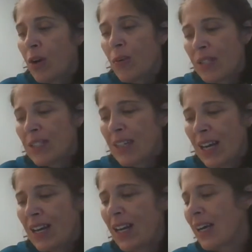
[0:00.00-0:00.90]
which is
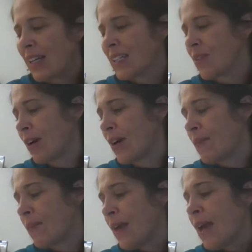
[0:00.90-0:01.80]
kind of nice, right?
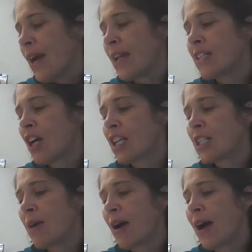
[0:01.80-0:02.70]
And he talks
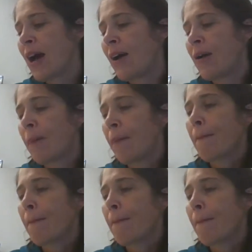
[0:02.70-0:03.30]
about how